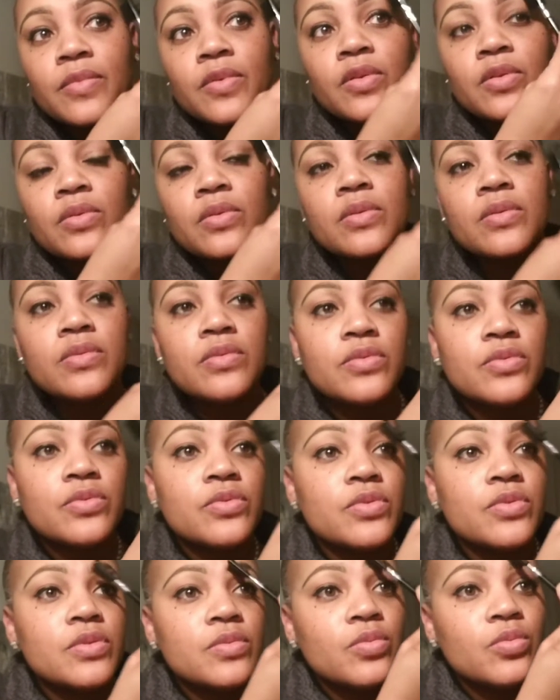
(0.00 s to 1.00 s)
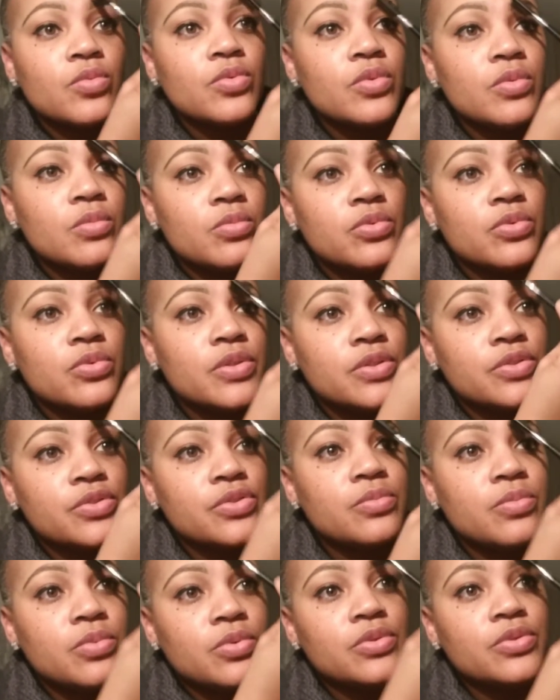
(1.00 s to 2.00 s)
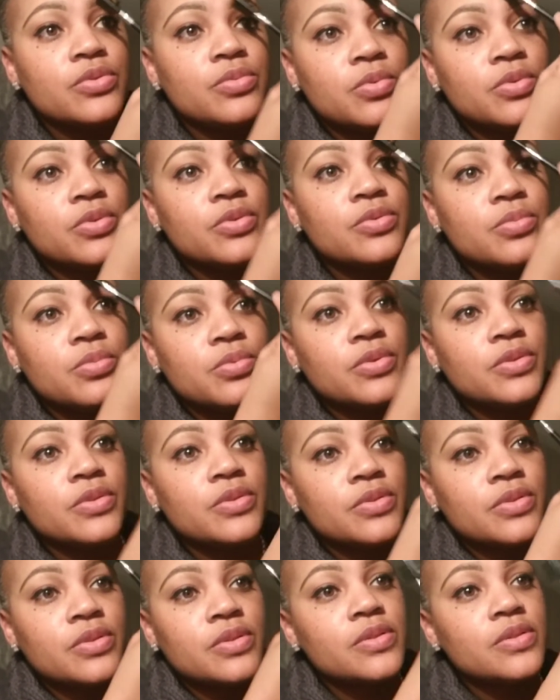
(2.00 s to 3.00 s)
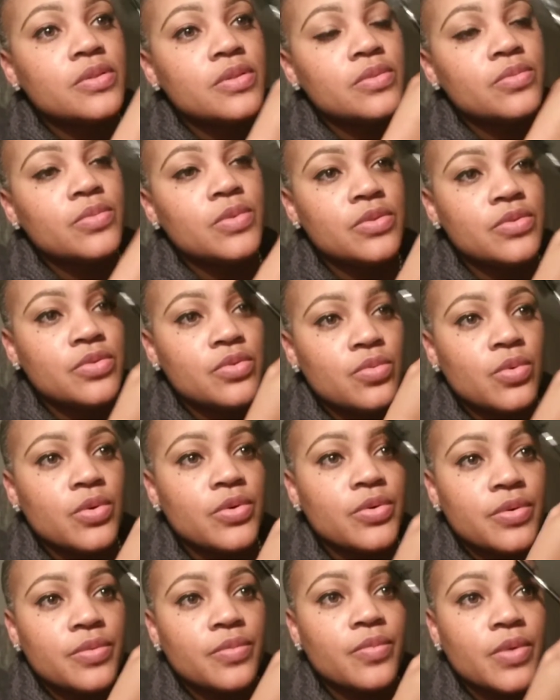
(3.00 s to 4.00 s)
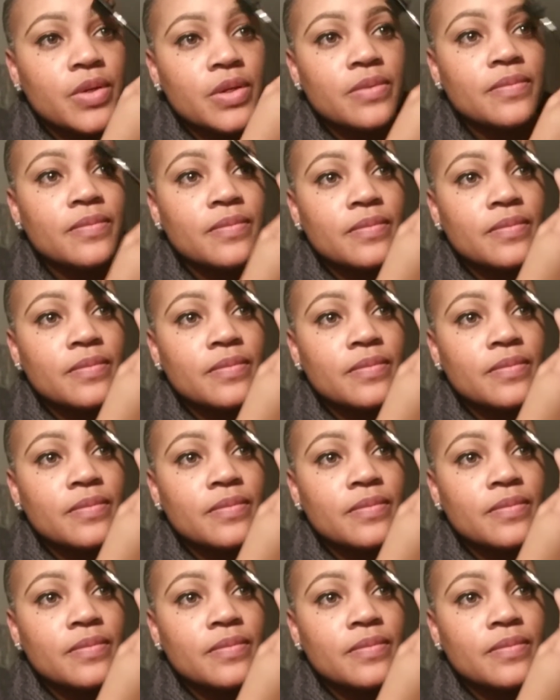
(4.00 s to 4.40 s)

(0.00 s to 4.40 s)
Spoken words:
And then you just want to brush, brush, brush, brush. Let's see what you're working with.